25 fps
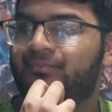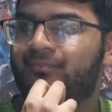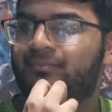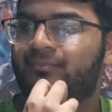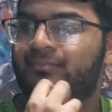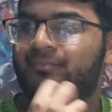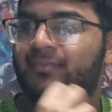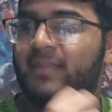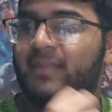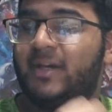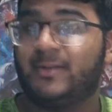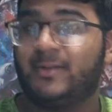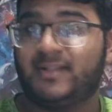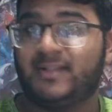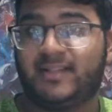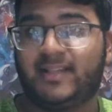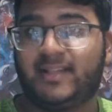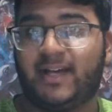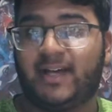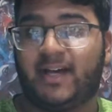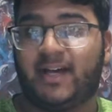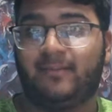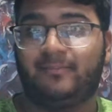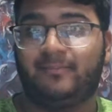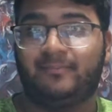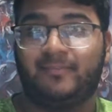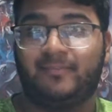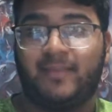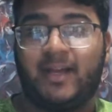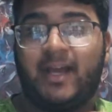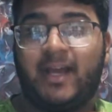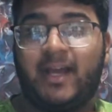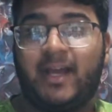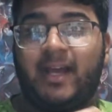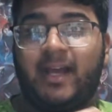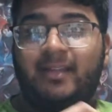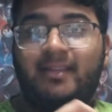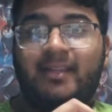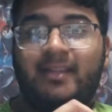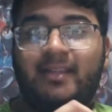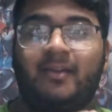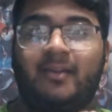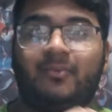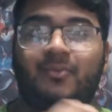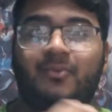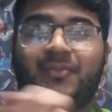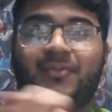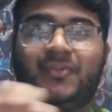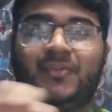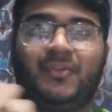There was that, and that
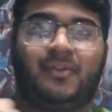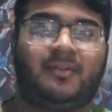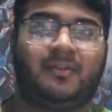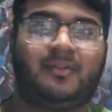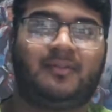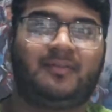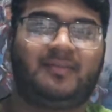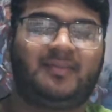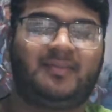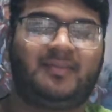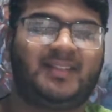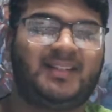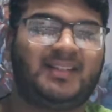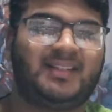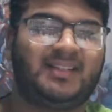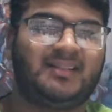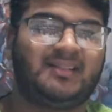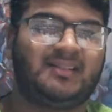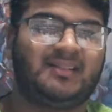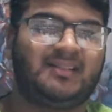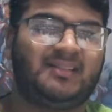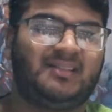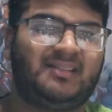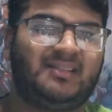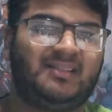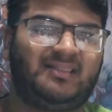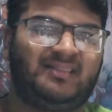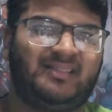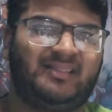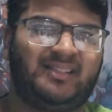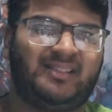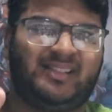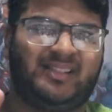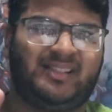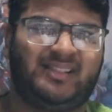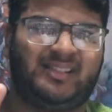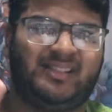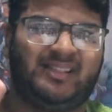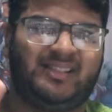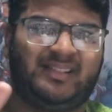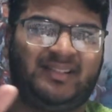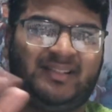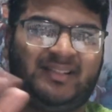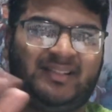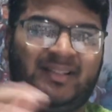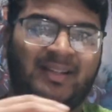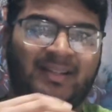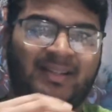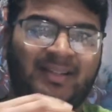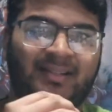was sort of, eh.
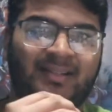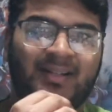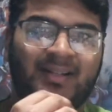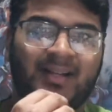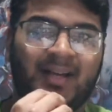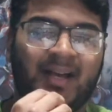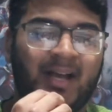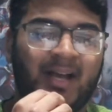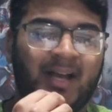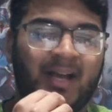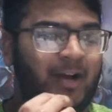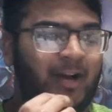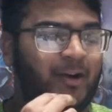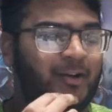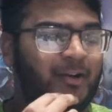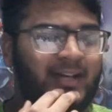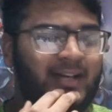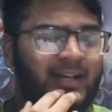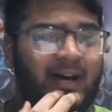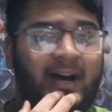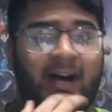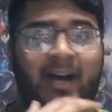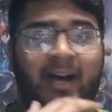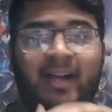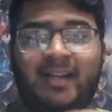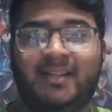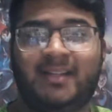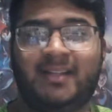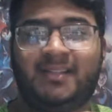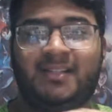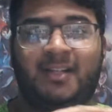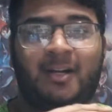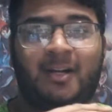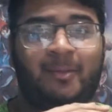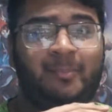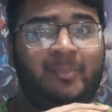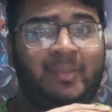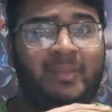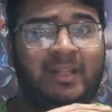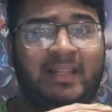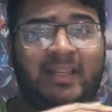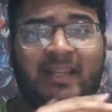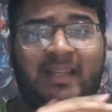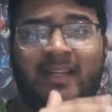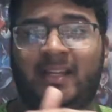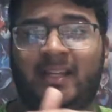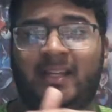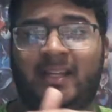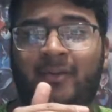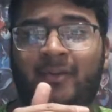I got the eyes
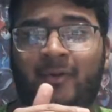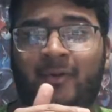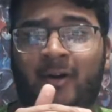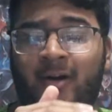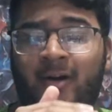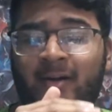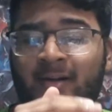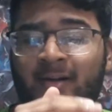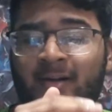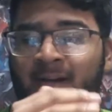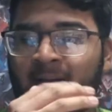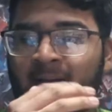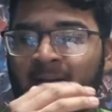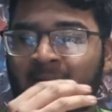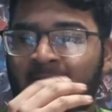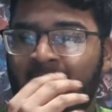completely wrong.